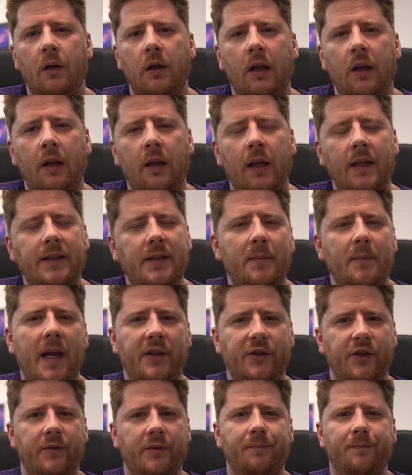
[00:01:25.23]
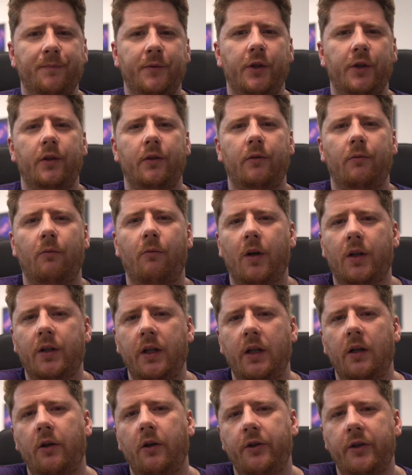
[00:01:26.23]
Let's imagine you're
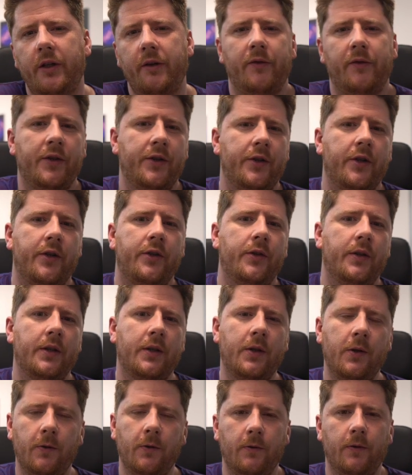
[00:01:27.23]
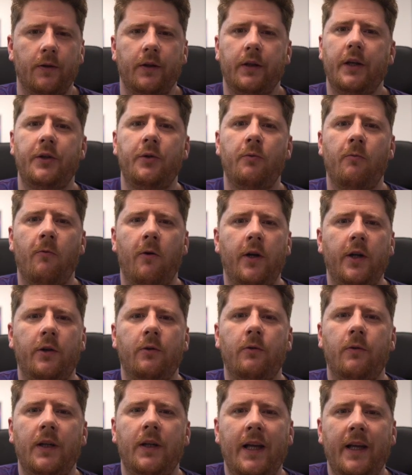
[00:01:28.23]
working on your infrastructure code and you want to
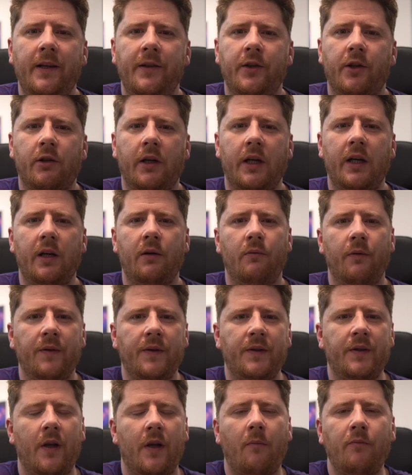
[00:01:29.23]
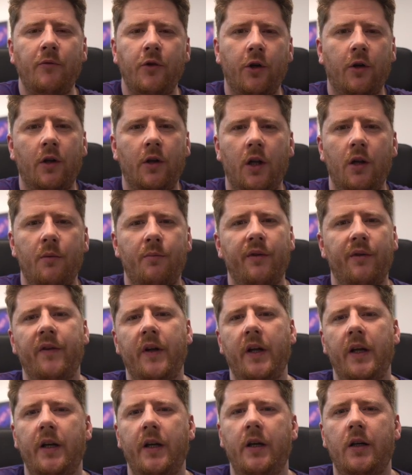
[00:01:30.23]
go and integrate with some new cloud
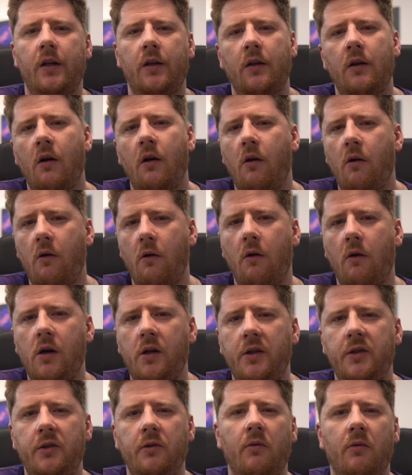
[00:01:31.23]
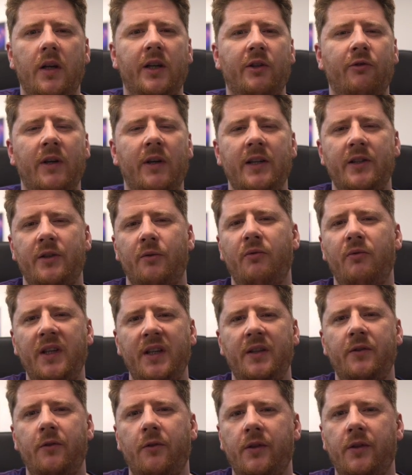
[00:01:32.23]
provider or you want to create some
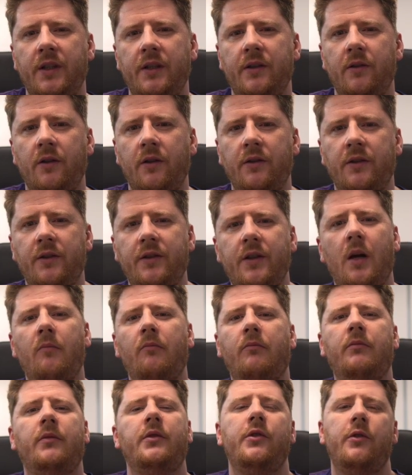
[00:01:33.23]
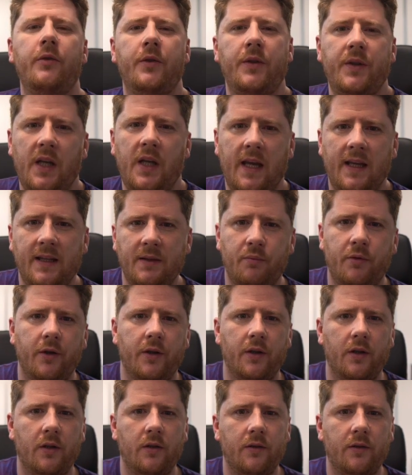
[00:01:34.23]
resources on some new SaaS
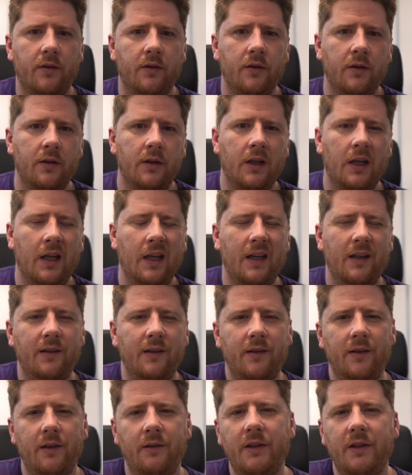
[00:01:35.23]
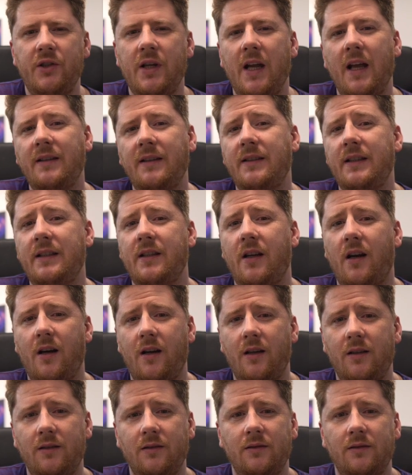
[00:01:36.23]
product. Now, the chances
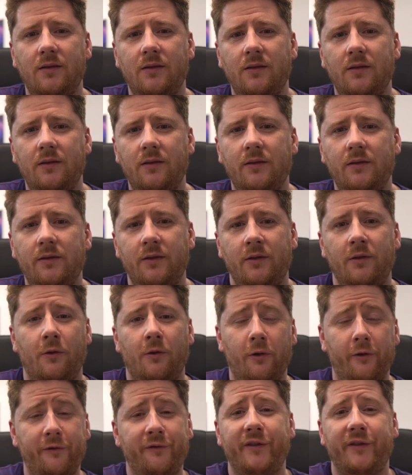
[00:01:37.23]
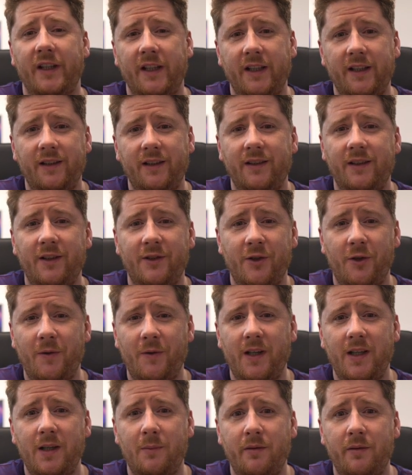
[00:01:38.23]
are, hopefully, there's
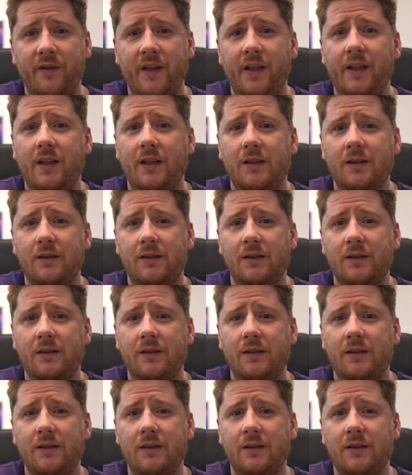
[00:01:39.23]
already a provider.